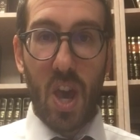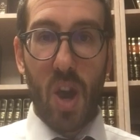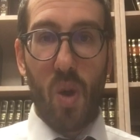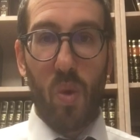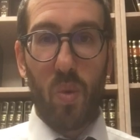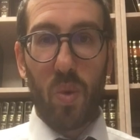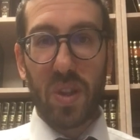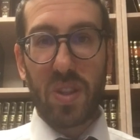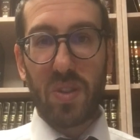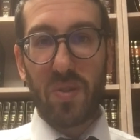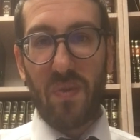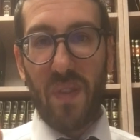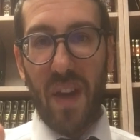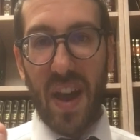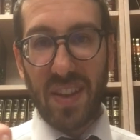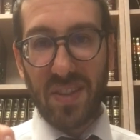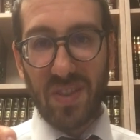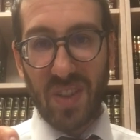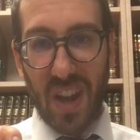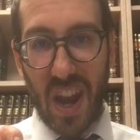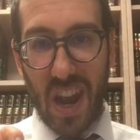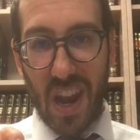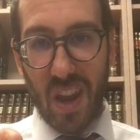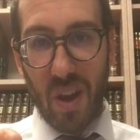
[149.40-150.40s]
What's
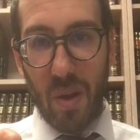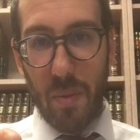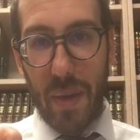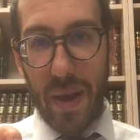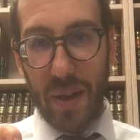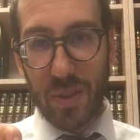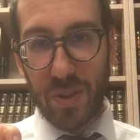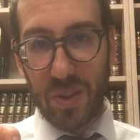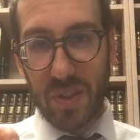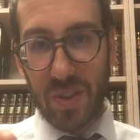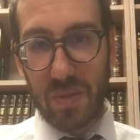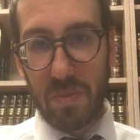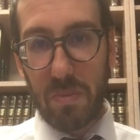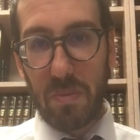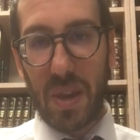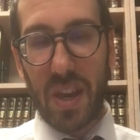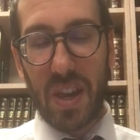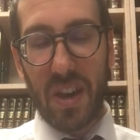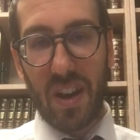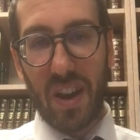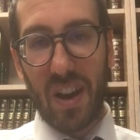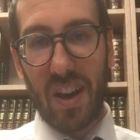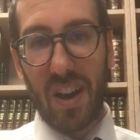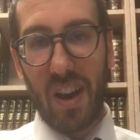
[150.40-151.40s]
fascinating about
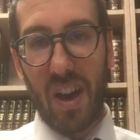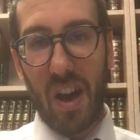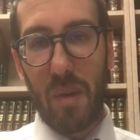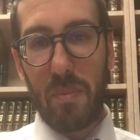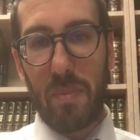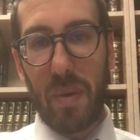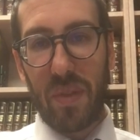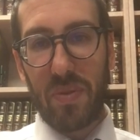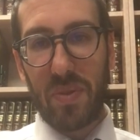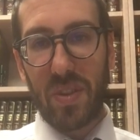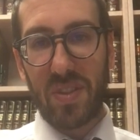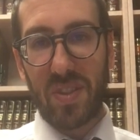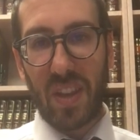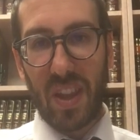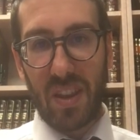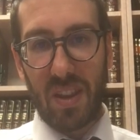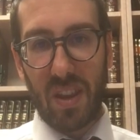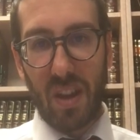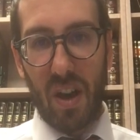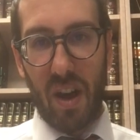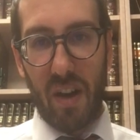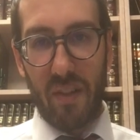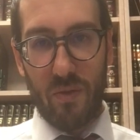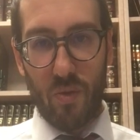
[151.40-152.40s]
smicha, about this
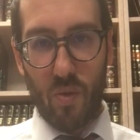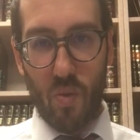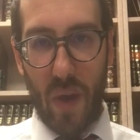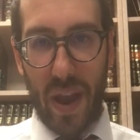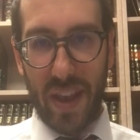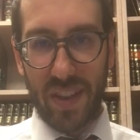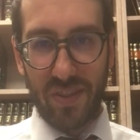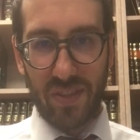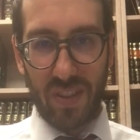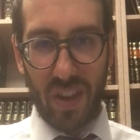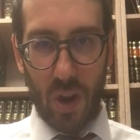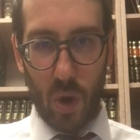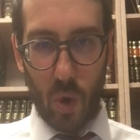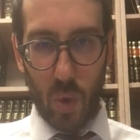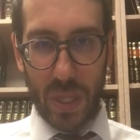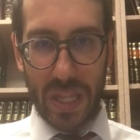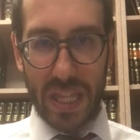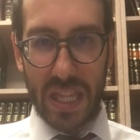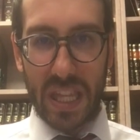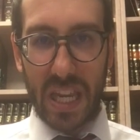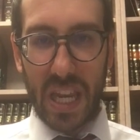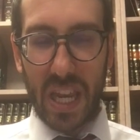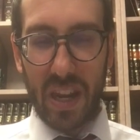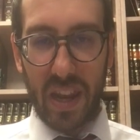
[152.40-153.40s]
idea of resting or
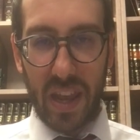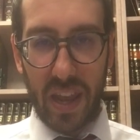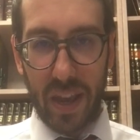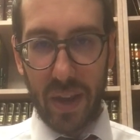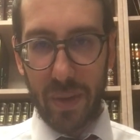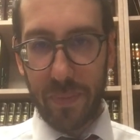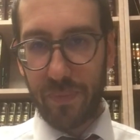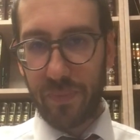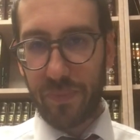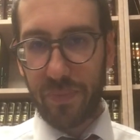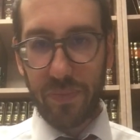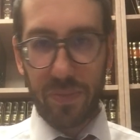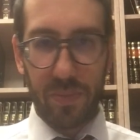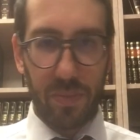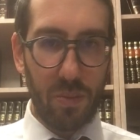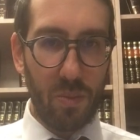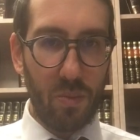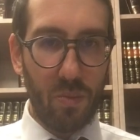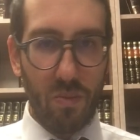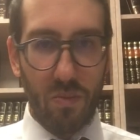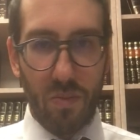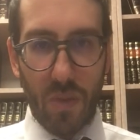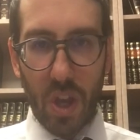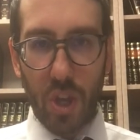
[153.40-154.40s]
leaning,
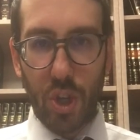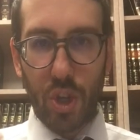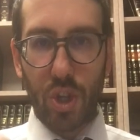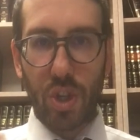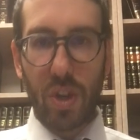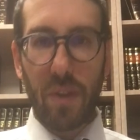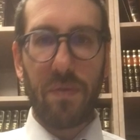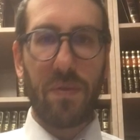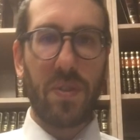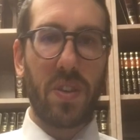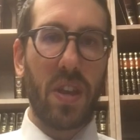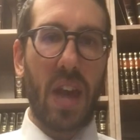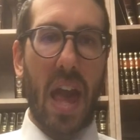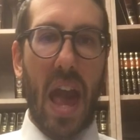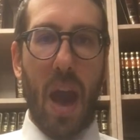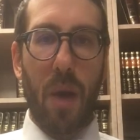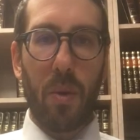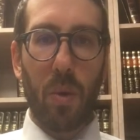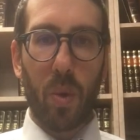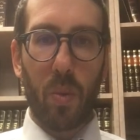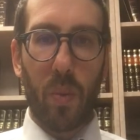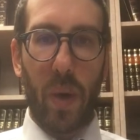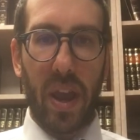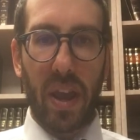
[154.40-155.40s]
shifting
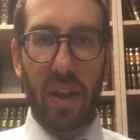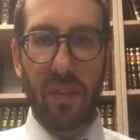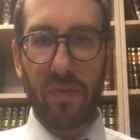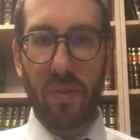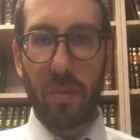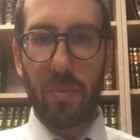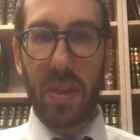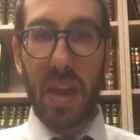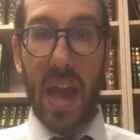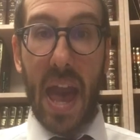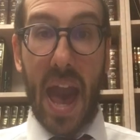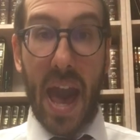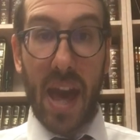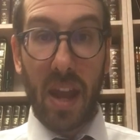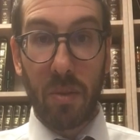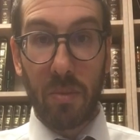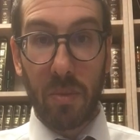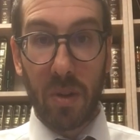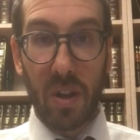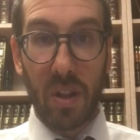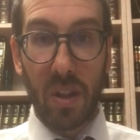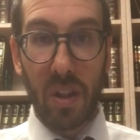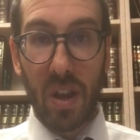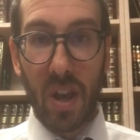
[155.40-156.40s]
our weight from the
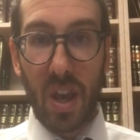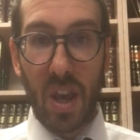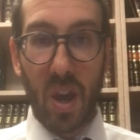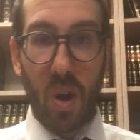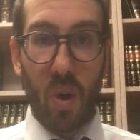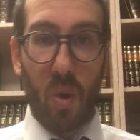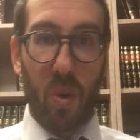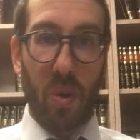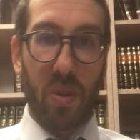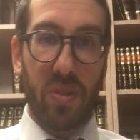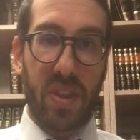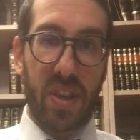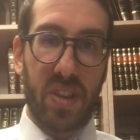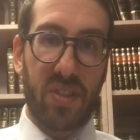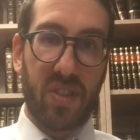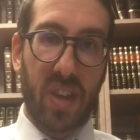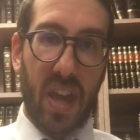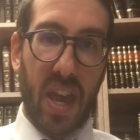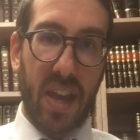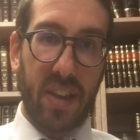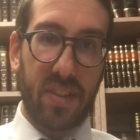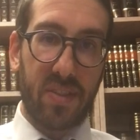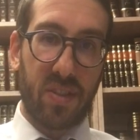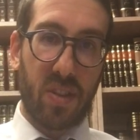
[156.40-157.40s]
animal, or in this
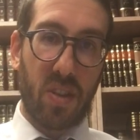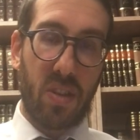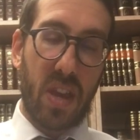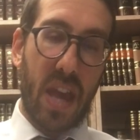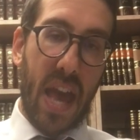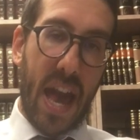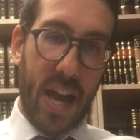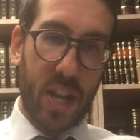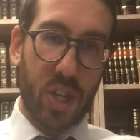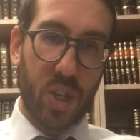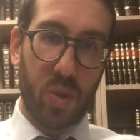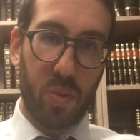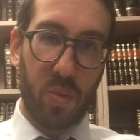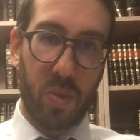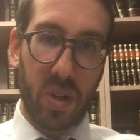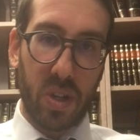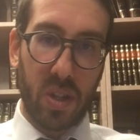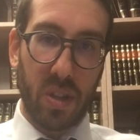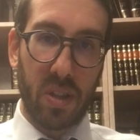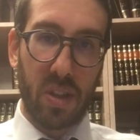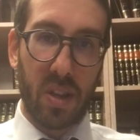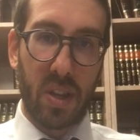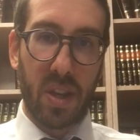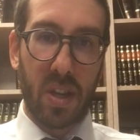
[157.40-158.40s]
case, to the
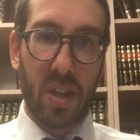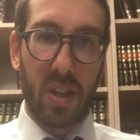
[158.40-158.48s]
actual